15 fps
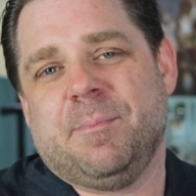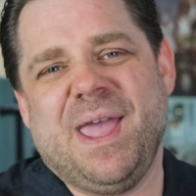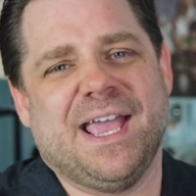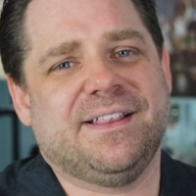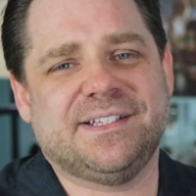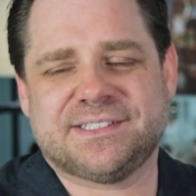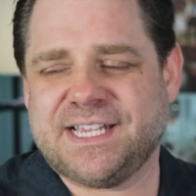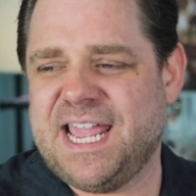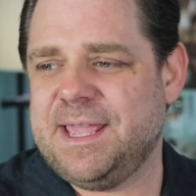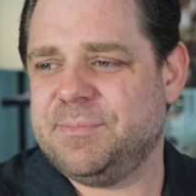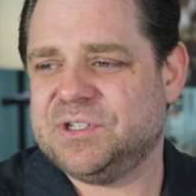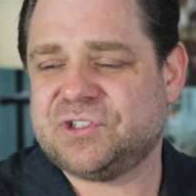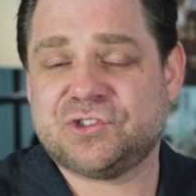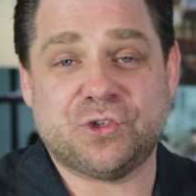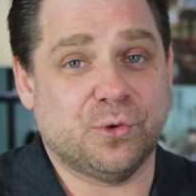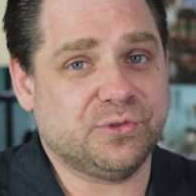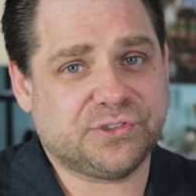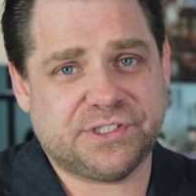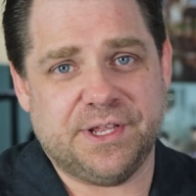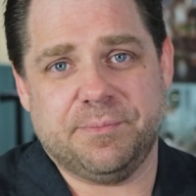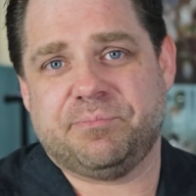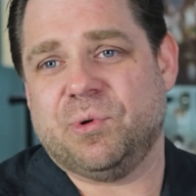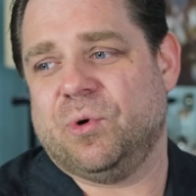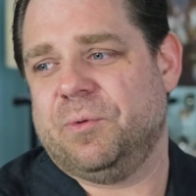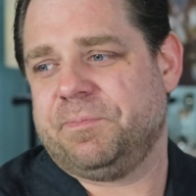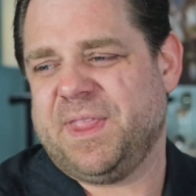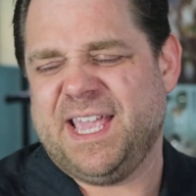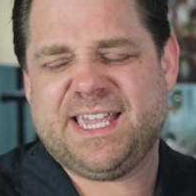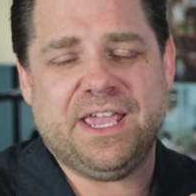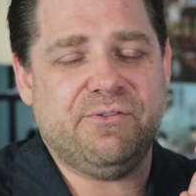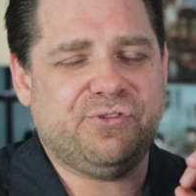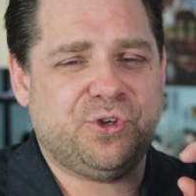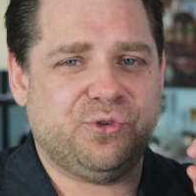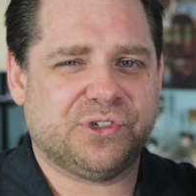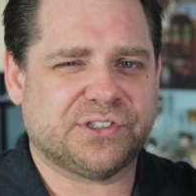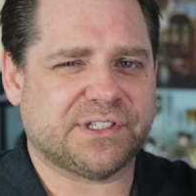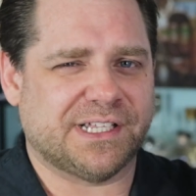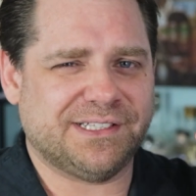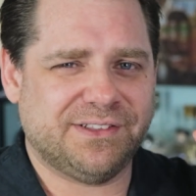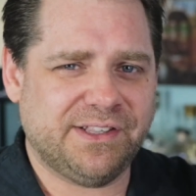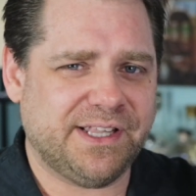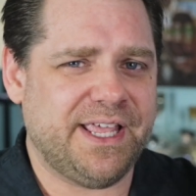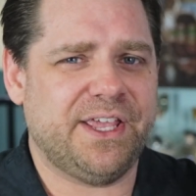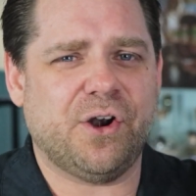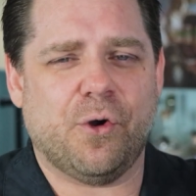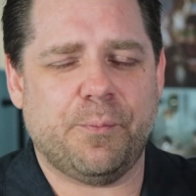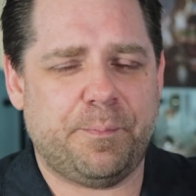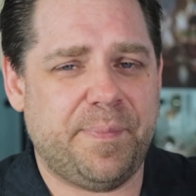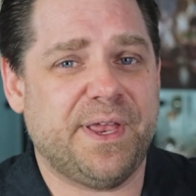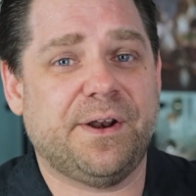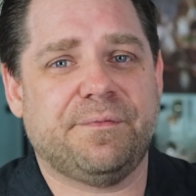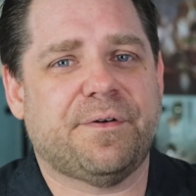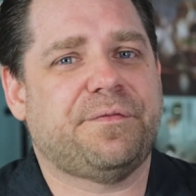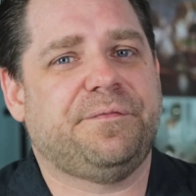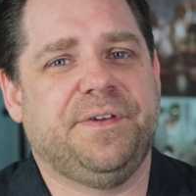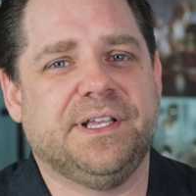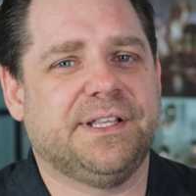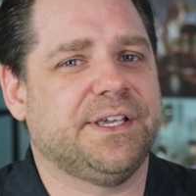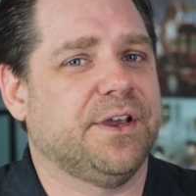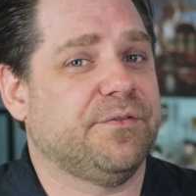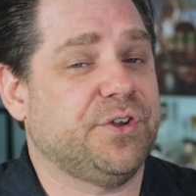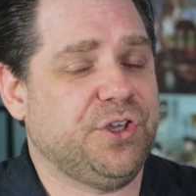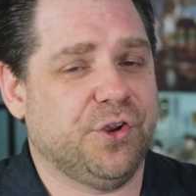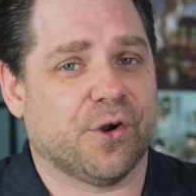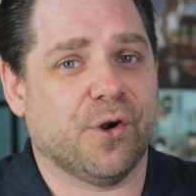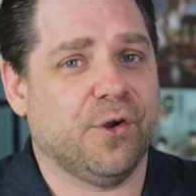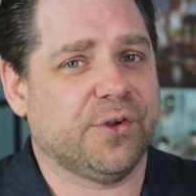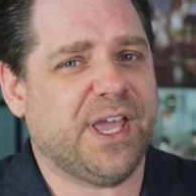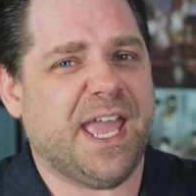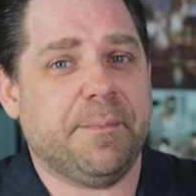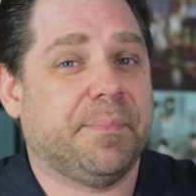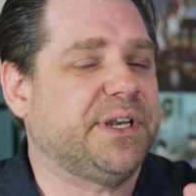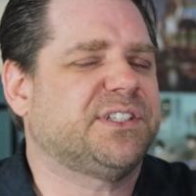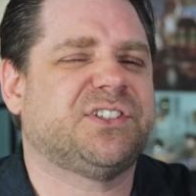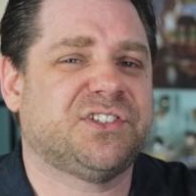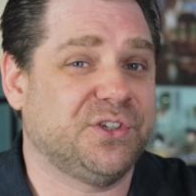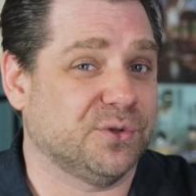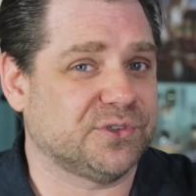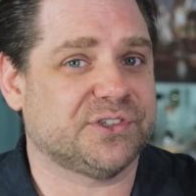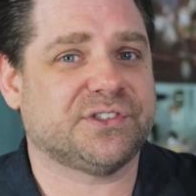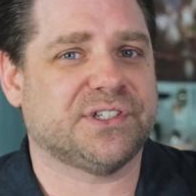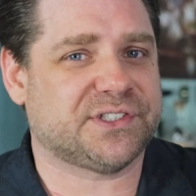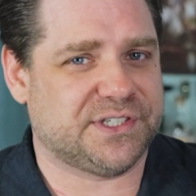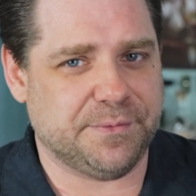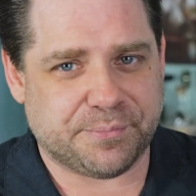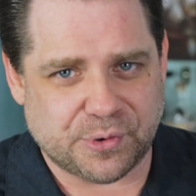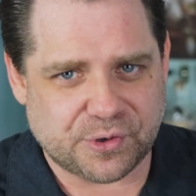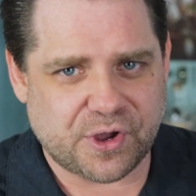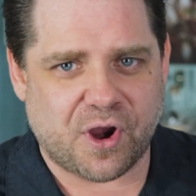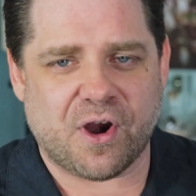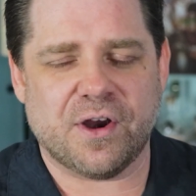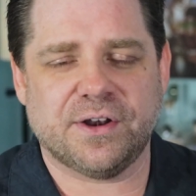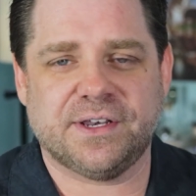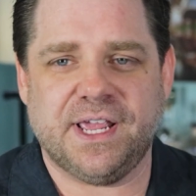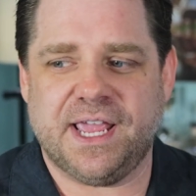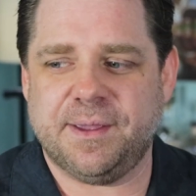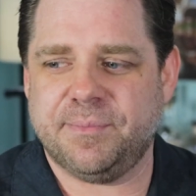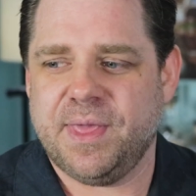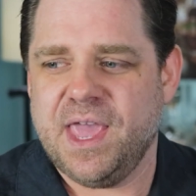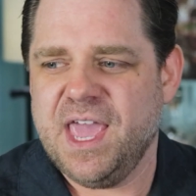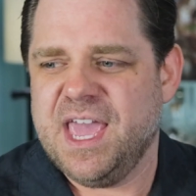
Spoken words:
Man, this game is so simple. It gives you just a little bit of a feeling of a Euro game, but it's still just a simple card game.